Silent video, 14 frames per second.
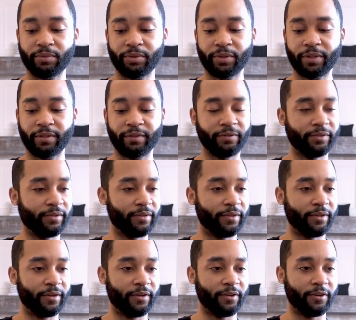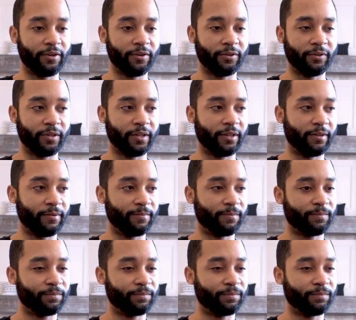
put the note, I